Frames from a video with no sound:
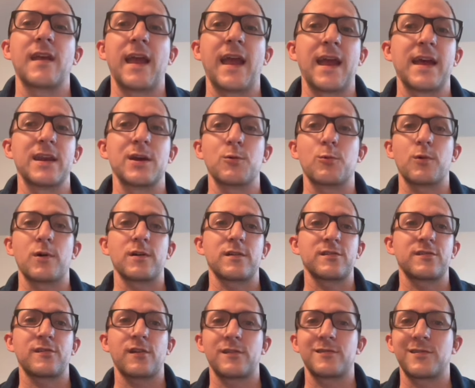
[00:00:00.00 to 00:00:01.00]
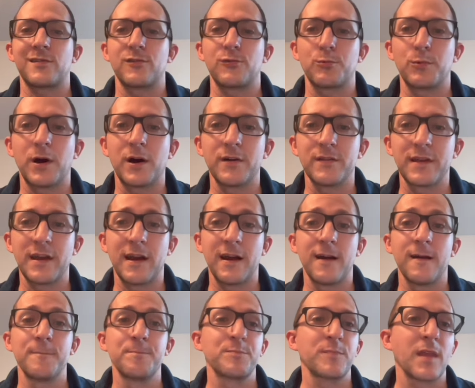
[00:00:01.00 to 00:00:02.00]
and it works just as well
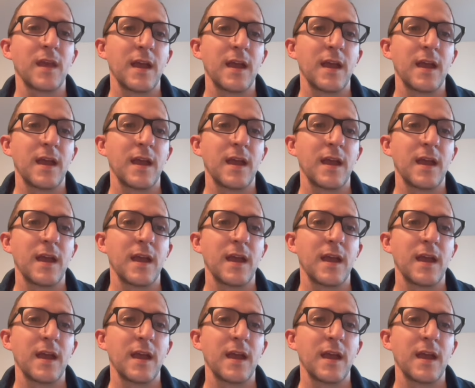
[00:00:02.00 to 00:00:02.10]
there.